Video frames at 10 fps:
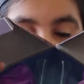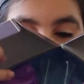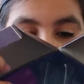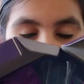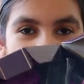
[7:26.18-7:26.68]

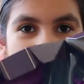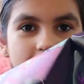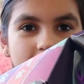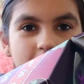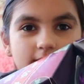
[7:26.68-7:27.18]
So
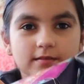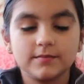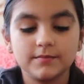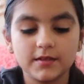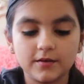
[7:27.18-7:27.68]
that's
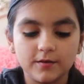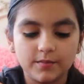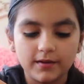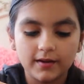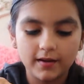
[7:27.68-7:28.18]
me
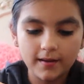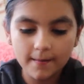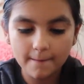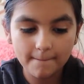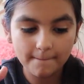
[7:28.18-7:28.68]
opening it.
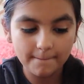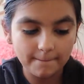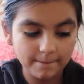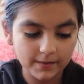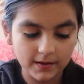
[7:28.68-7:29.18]

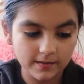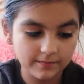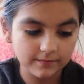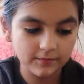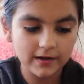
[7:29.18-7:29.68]
Okay,
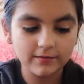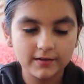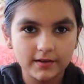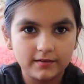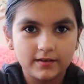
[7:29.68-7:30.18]
why would
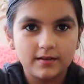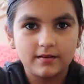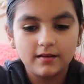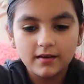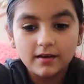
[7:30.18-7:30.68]
it?
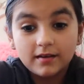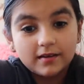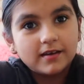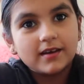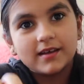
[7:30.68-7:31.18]

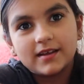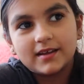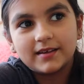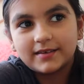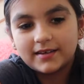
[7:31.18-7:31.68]

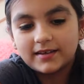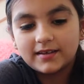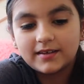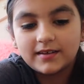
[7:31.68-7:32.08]
Okay.